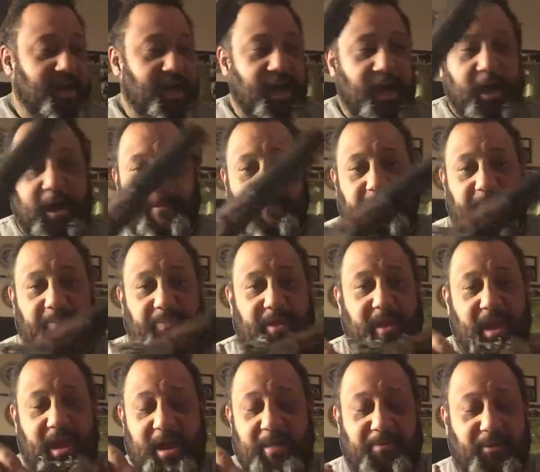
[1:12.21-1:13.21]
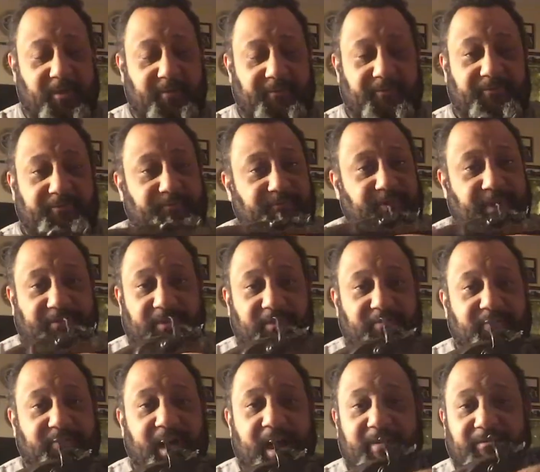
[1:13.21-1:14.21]
I put
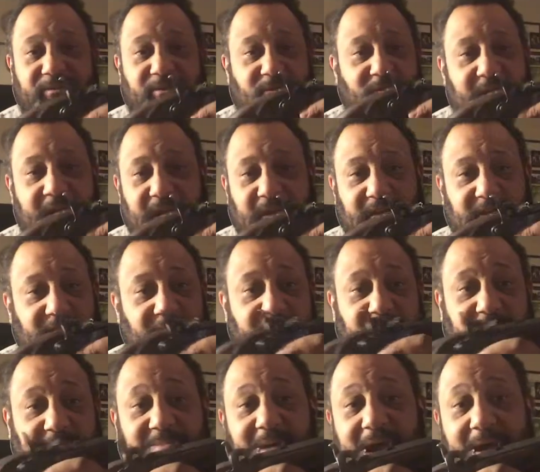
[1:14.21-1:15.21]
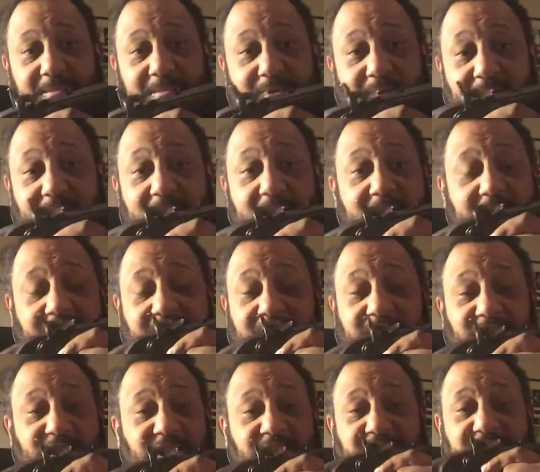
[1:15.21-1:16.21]
55 grains in this bad boy, and
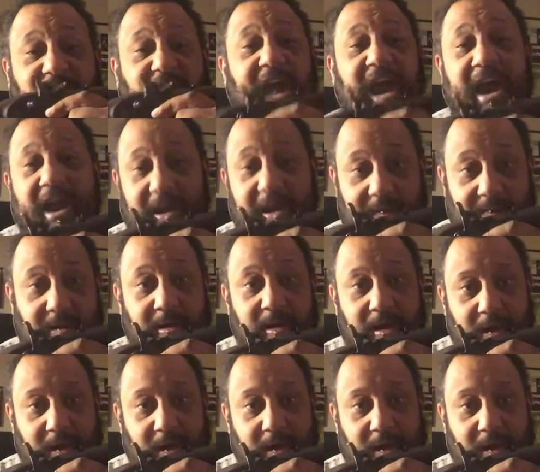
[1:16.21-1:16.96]
this thing's hitting.